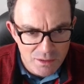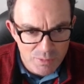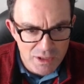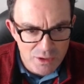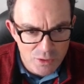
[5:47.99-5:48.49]

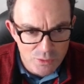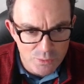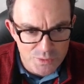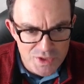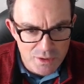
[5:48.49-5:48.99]
but it could
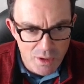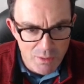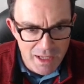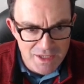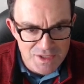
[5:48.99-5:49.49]
also go
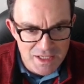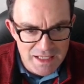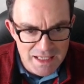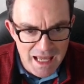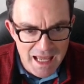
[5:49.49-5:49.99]
S
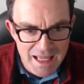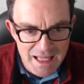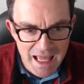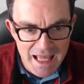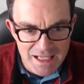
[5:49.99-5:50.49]
E A
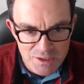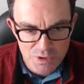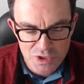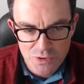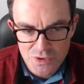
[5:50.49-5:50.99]
S,
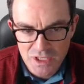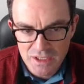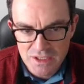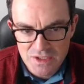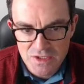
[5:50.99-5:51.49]
which looks
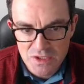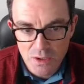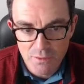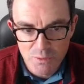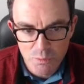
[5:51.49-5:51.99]
like it's the
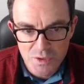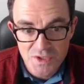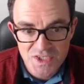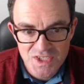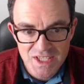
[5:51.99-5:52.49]
start of the
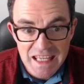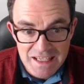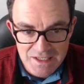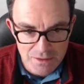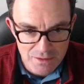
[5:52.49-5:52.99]
word
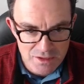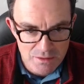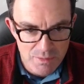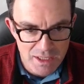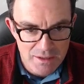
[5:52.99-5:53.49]
season to
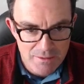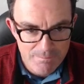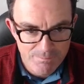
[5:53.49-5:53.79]
me.